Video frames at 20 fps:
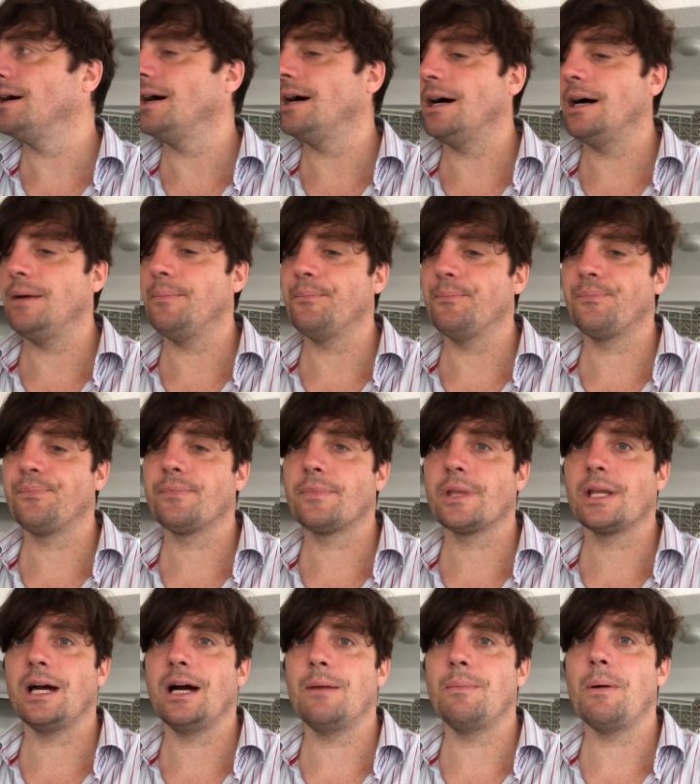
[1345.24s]
Um,
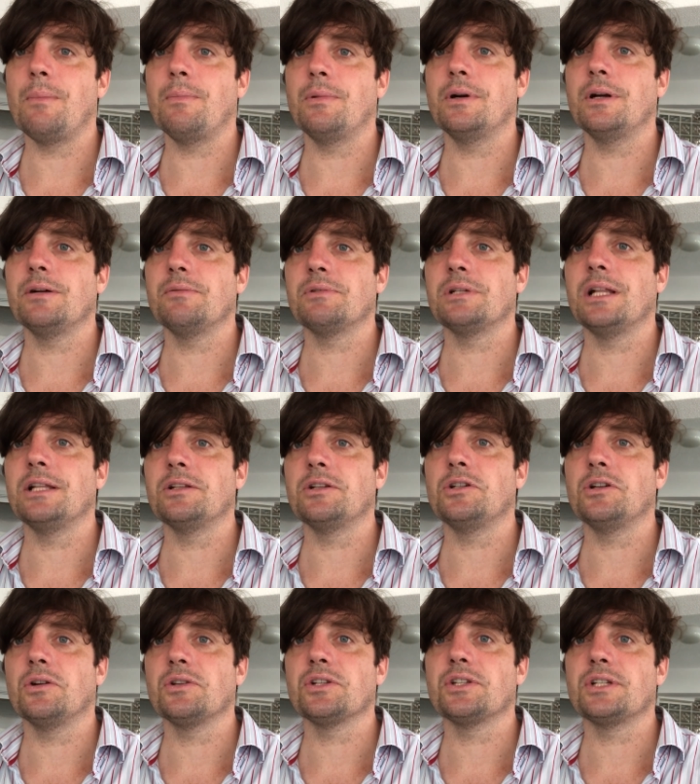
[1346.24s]
I remember it was
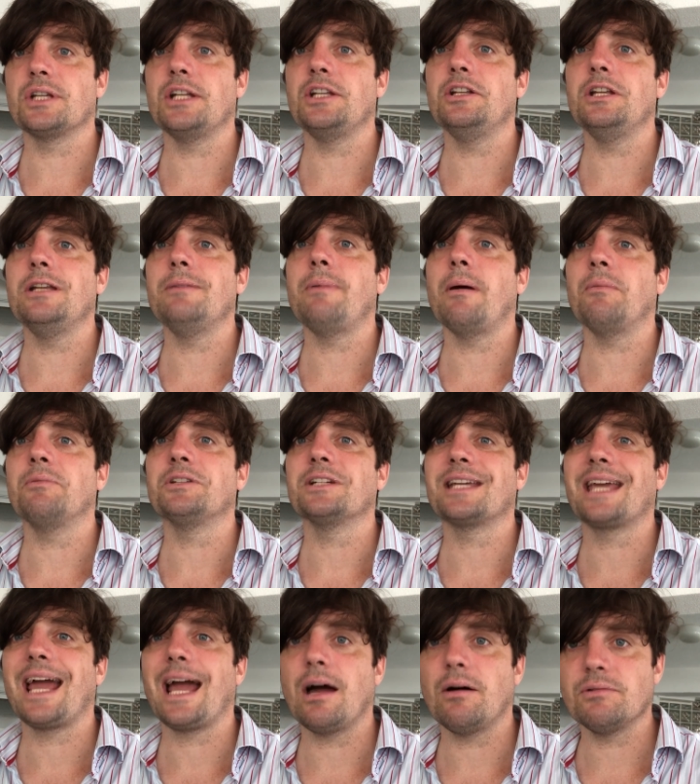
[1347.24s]
Lyndon Johnson said you need to be able to
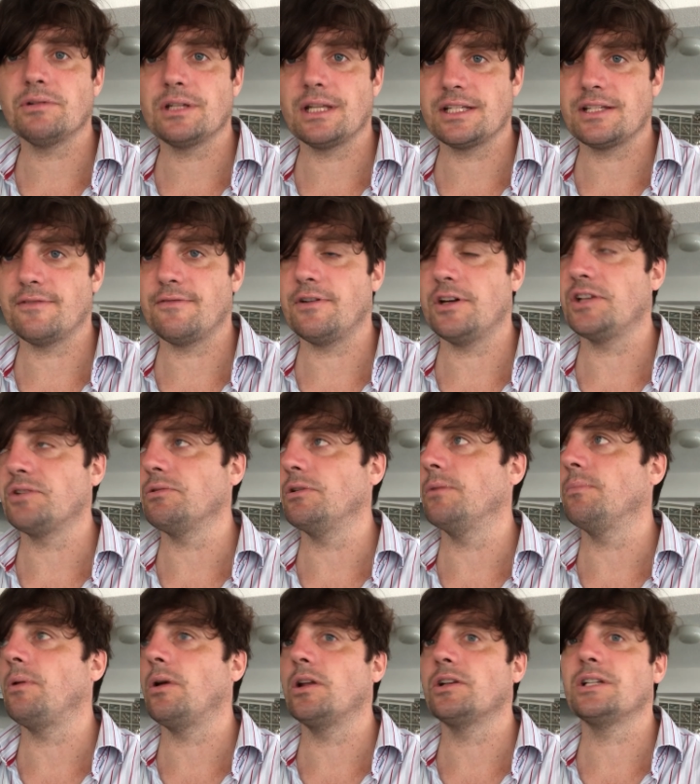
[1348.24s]
count, that's the first
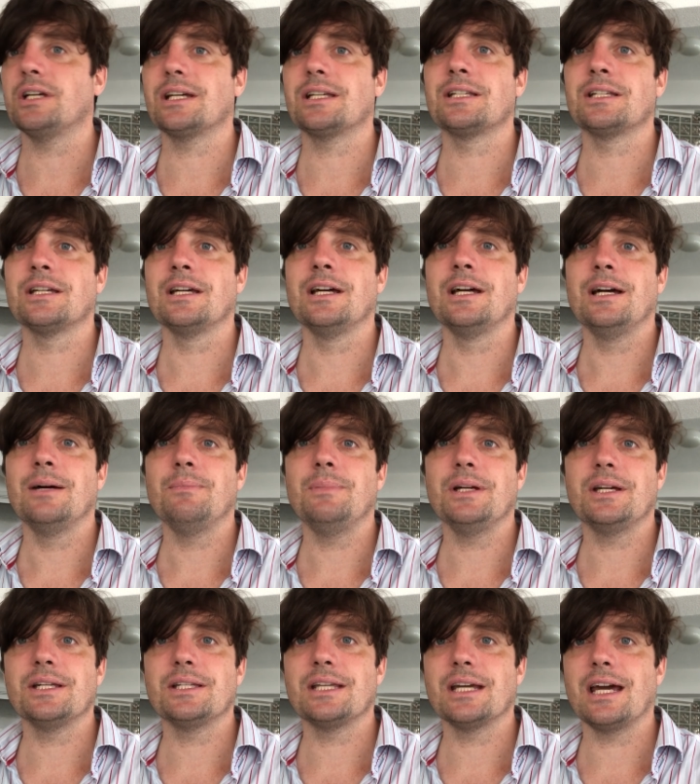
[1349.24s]
rule of politics,
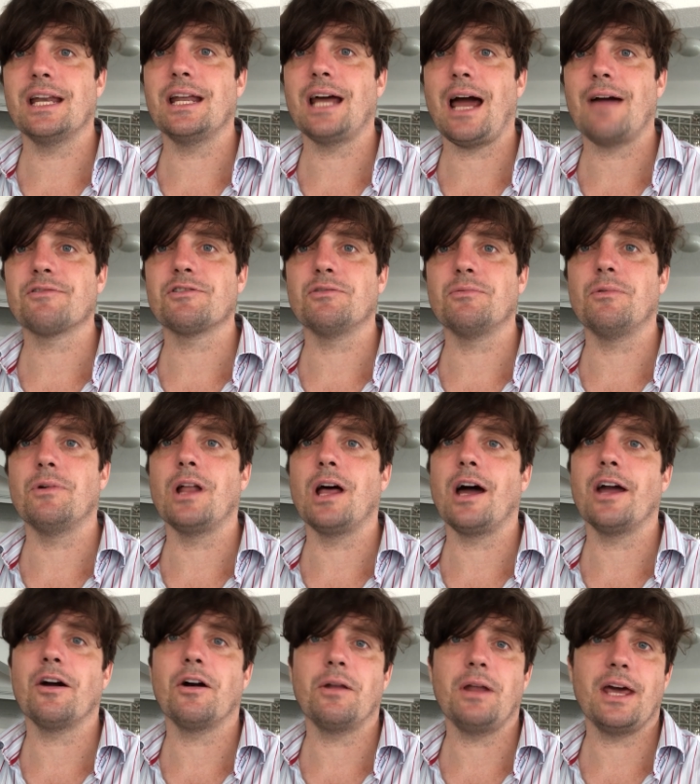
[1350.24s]
because they're going to have to
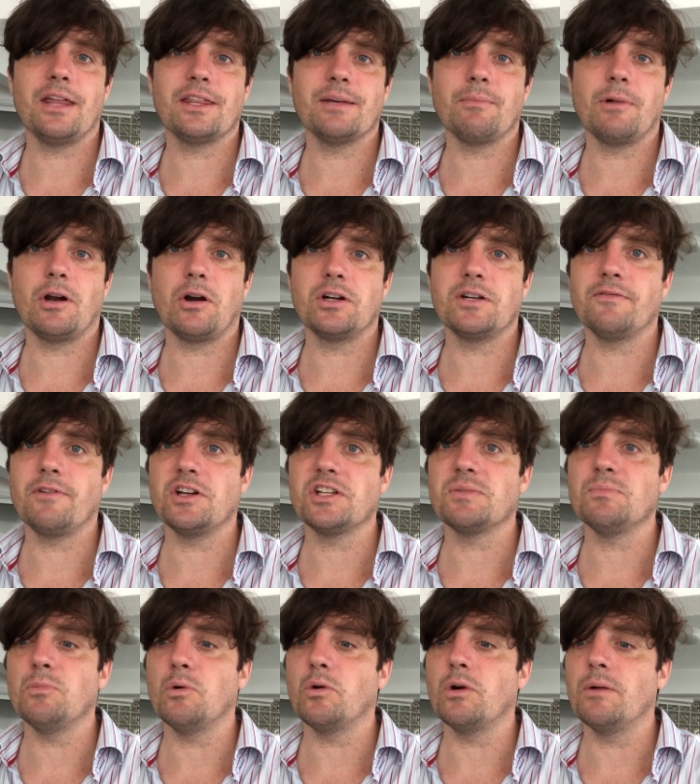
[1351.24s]
rely on ethnic minority
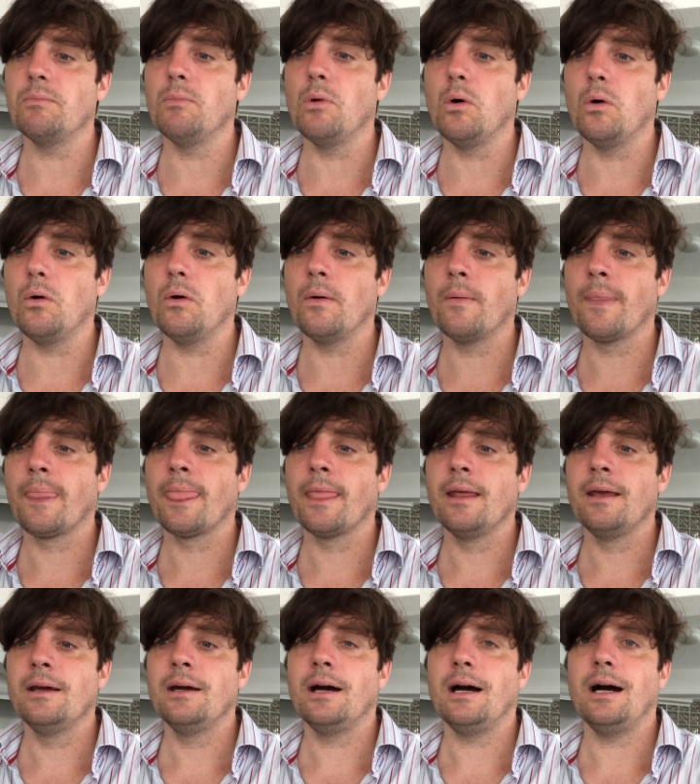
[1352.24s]
votes more and more.
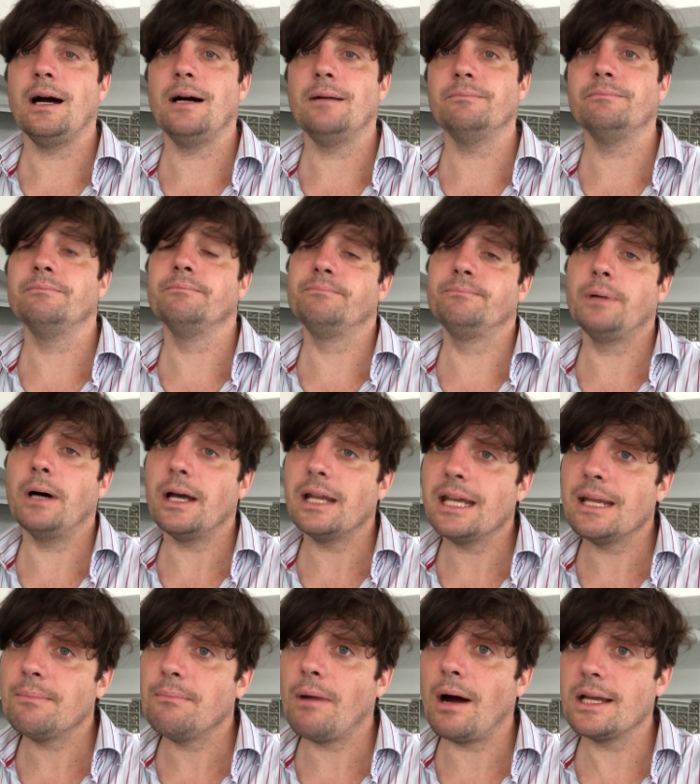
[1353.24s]
Um, but
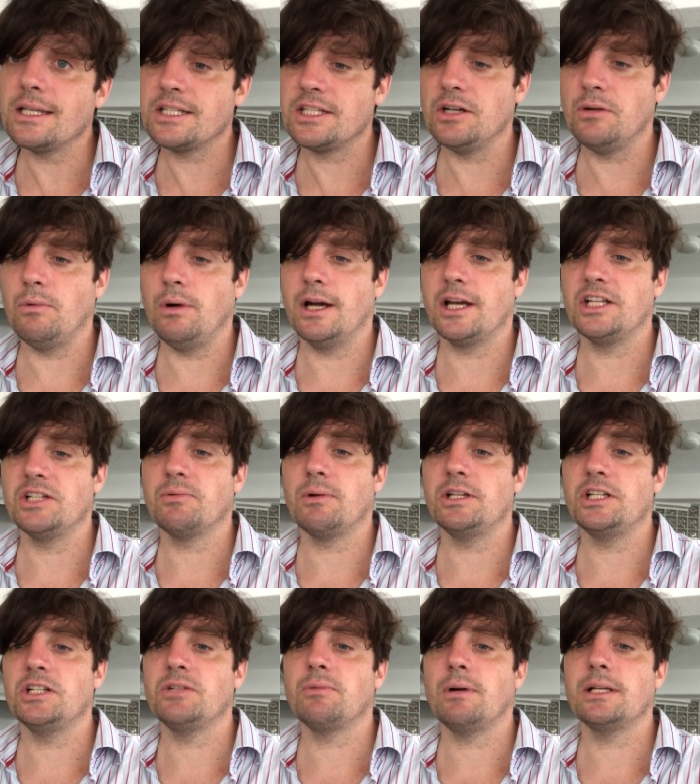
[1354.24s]
it might still work in
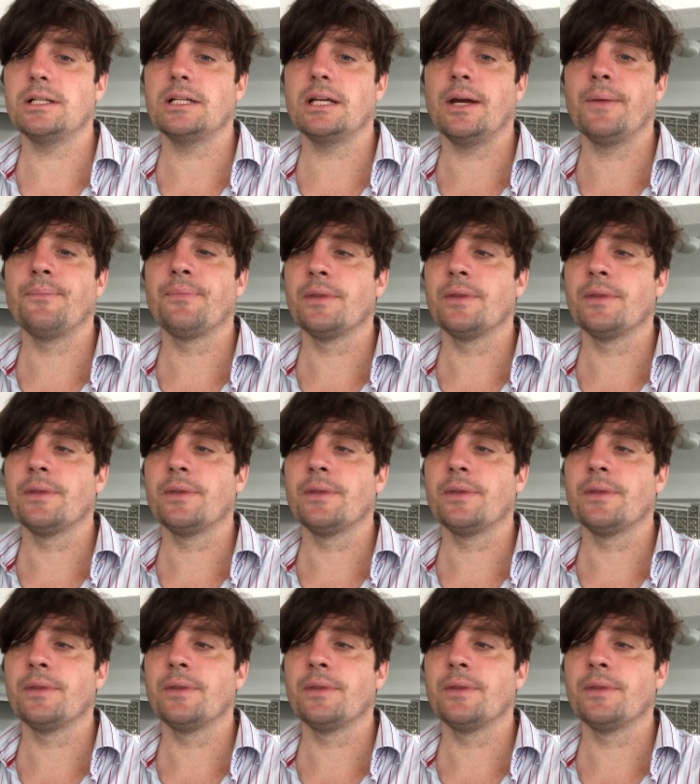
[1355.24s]
2020.